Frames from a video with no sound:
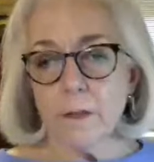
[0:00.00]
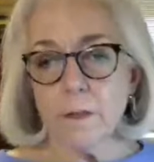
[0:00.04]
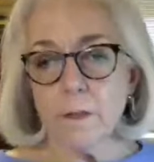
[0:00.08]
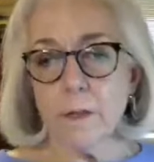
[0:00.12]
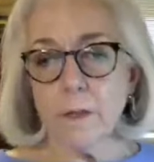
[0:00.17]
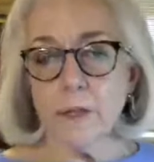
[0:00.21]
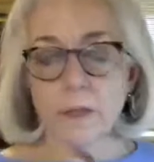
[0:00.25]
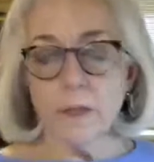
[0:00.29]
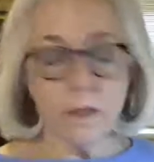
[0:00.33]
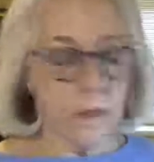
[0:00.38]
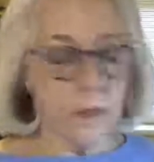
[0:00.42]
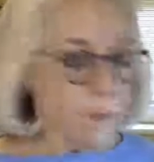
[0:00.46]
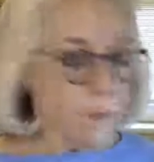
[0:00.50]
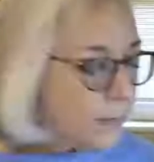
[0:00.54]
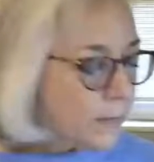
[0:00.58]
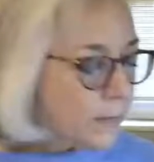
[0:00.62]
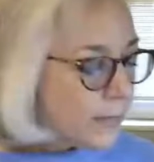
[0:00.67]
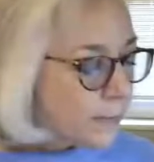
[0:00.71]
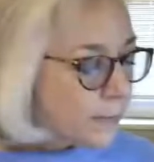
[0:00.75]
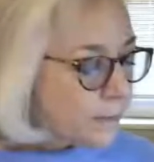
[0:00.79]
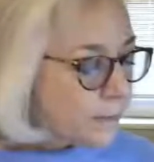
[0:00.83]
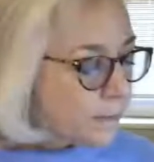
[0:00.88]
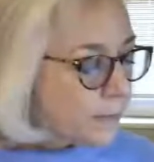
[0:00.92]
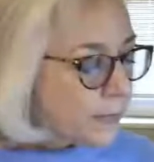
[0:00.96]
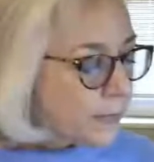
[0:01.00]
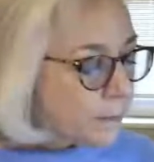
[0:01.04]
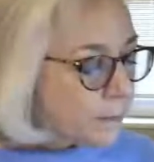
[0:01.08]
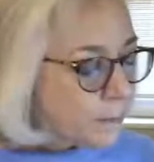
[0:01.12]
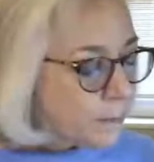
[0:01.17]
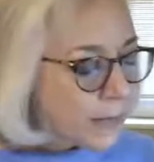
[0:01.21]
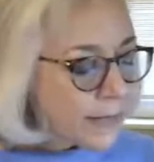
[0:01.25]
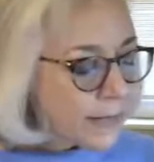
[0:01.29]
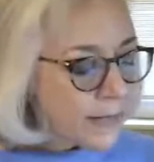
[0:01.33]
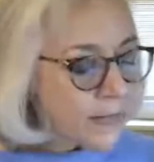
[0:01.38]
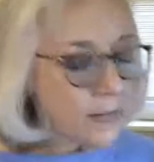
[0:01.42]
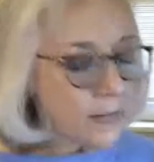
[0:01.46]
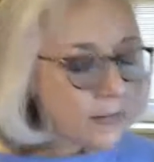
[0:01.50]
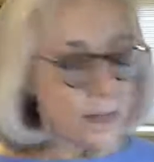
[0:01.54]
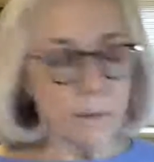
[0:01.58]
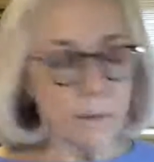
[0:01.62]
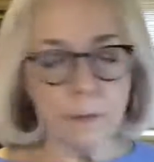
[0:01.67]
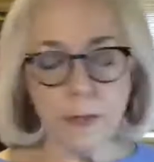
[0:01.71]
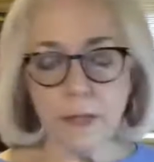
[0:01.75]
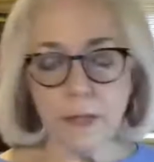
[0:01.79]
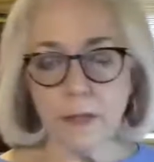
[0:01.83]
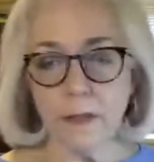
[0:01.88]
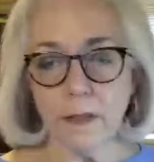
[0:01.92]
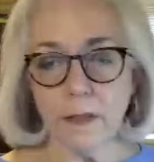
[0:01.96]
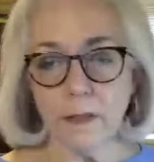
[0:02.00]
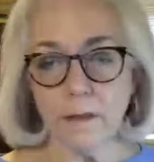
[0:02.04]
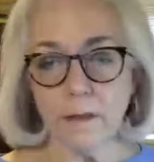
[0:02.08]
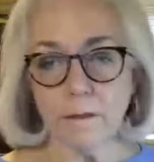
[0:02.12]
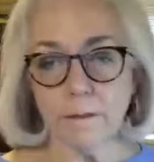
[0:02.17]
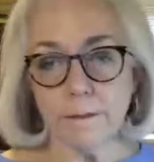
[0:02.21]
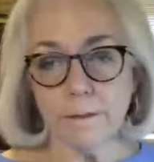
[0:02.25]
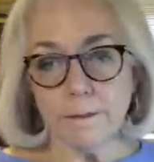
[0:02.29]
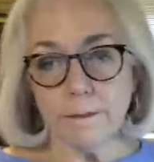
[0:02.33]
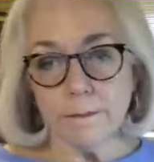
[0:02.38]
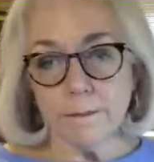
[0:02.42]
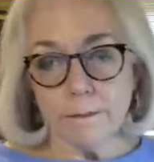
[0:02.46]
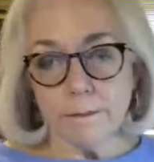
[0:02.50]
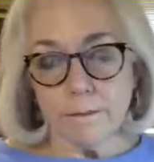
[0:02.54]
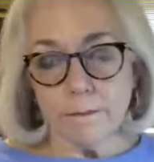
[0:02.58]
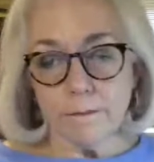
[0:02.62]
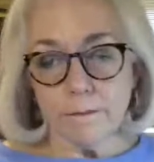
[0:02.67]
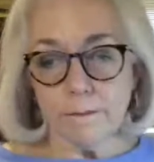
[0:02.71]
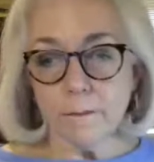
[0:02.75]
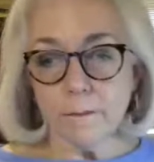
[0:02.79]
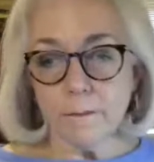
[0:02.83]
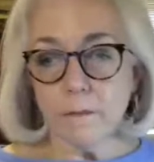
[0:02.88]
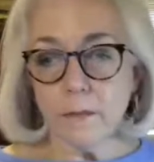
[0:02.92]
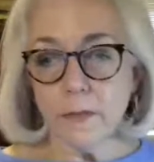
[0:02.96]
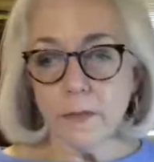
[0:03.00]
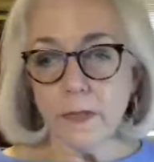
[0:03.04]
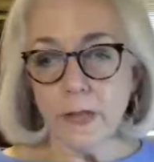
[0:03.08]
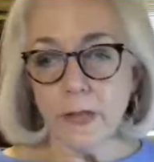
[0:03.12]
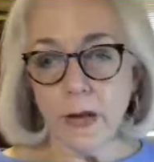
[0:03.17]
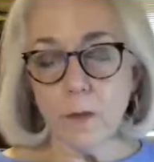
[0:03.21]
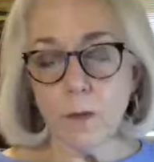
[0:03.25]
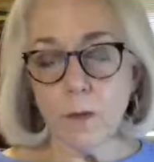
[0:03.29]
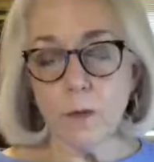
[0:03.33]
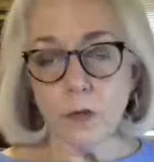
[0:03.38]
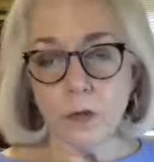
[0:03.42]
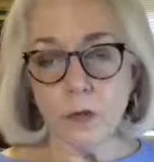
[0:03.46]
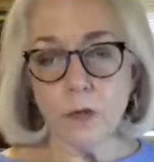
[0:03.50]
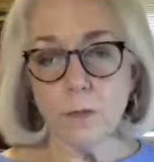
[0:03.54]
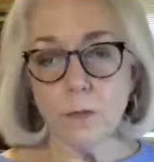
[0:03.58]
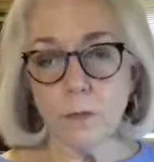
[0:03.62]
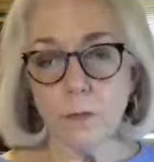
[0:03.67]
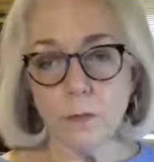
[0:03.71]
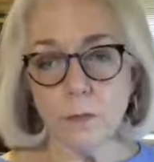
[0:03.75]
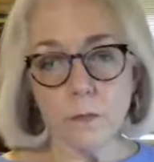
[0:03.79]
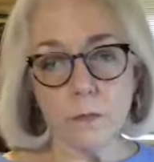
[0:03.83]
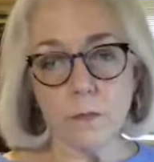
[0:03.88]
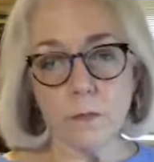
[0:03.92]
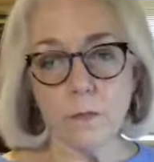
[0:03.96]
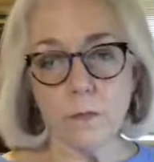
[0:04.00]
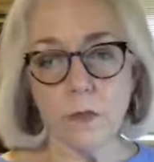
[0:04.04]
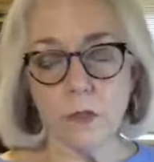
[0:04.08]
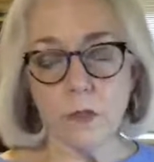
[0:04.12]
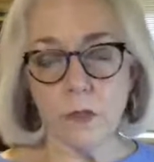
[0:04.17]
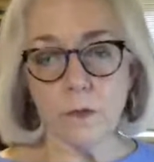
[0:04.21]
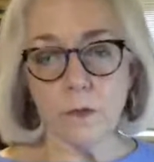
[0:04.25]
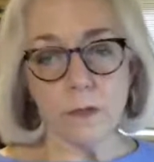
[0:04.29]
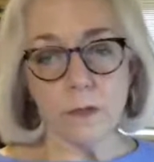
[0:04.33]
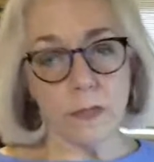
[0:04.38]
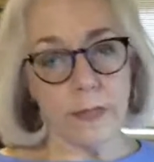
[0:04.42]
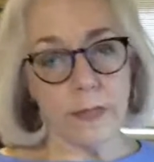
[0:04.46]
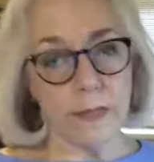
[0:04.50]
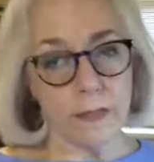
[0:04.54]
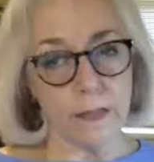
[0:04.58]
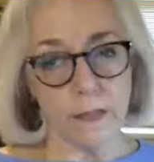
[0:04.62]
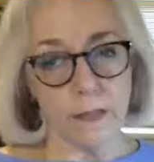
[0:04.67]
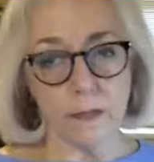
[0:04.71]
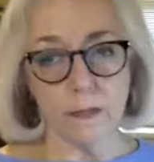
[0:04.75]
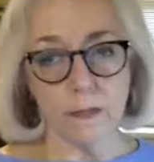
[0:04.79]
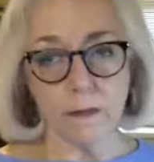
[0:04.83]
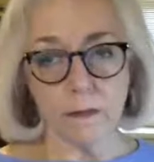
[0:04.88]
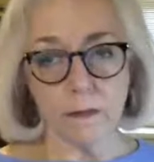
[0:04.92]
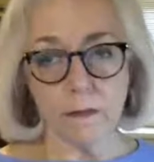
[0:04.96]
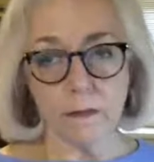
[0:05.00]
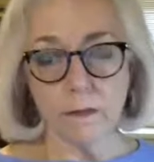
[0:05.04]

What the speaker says: because it might end up being not what you intended.